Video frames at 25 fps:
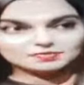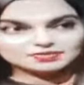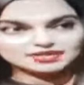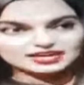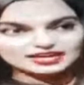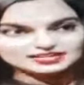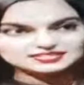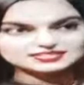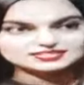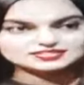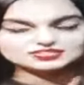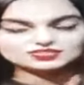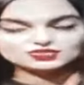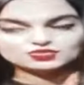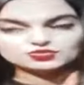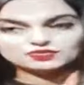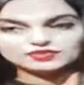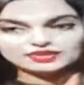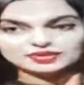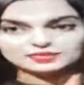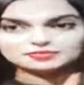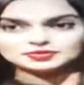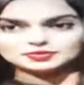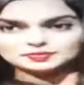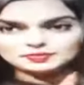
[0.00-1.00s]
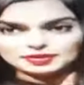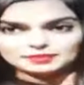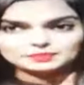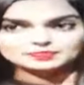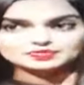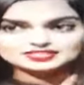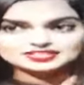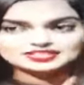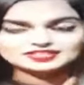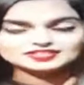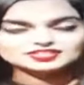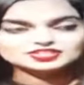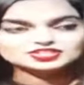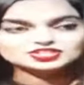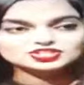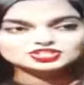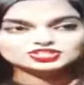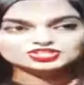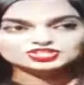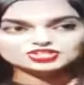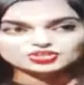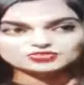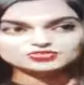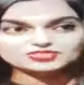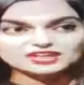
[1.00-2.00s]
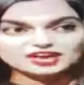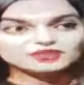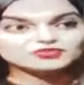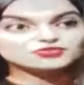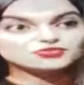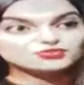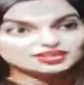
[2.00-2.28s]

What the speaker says: cousins or family members, and this just shows how